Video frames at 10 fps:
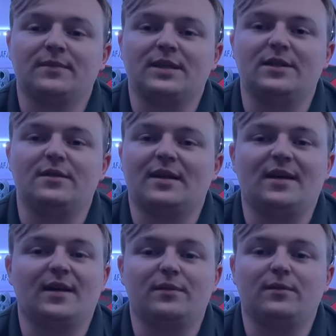He's,
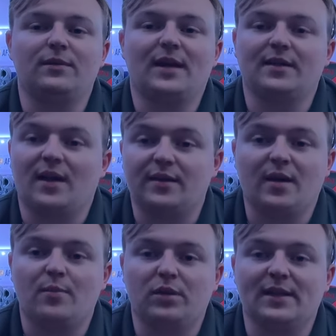again, that God
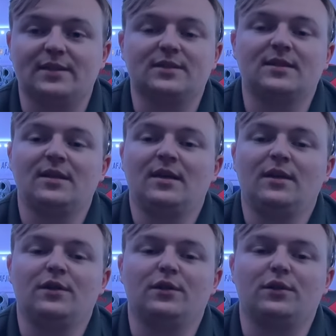complex.
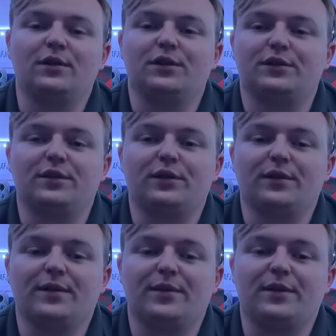You're
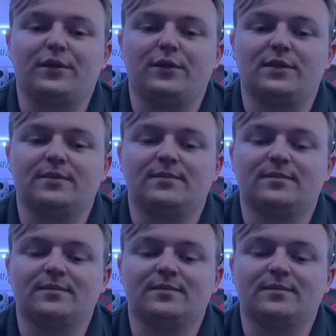going to think you can